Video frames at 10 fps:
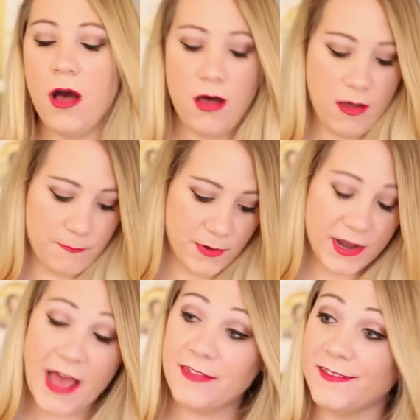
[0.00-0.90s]

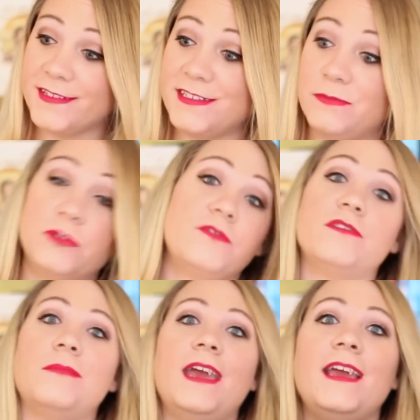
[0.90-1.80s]
But I think this is
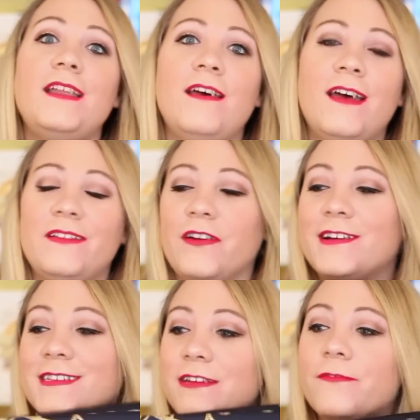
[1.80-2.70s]
beautifully made,
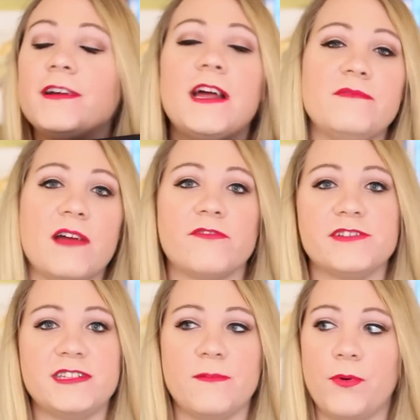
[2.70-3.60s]
very different. I've never
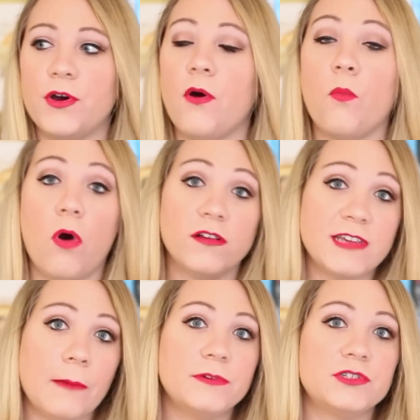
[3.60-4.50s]
seen them put a wall
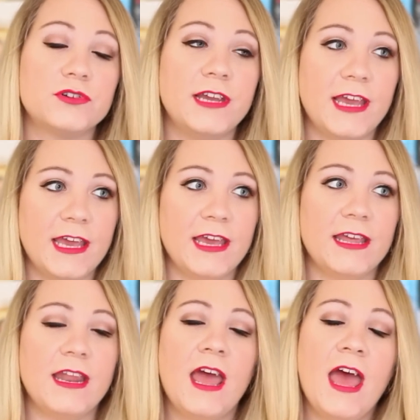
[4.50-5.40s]
tapestry
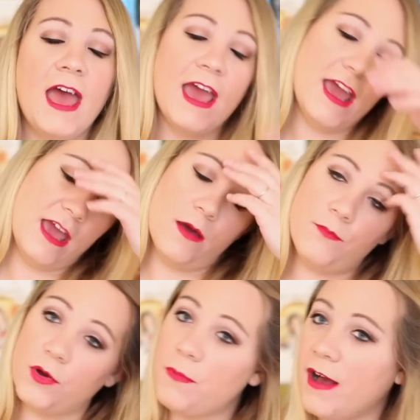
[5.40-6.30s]
in a
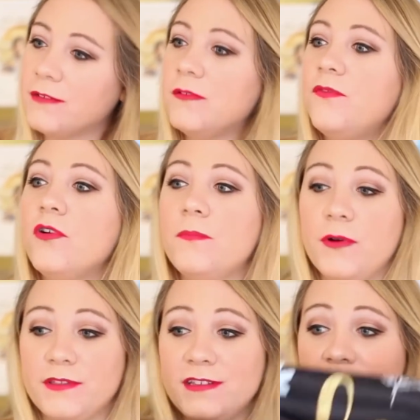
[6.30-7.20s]
book box before,
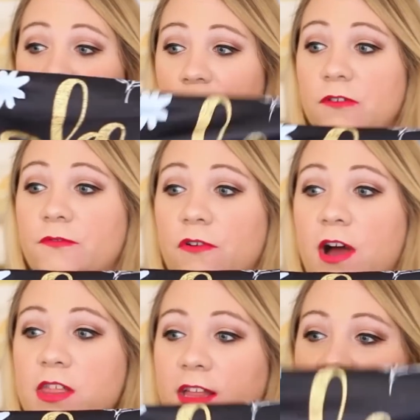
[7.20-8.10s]
but this is beautiful.
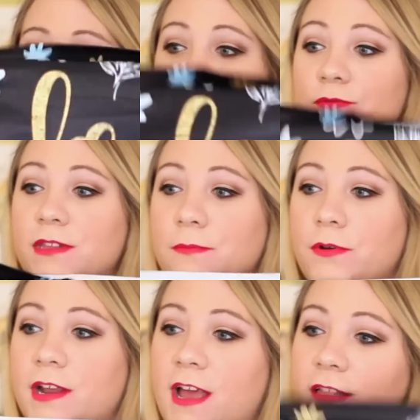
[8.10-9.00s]
I think this is really pretty.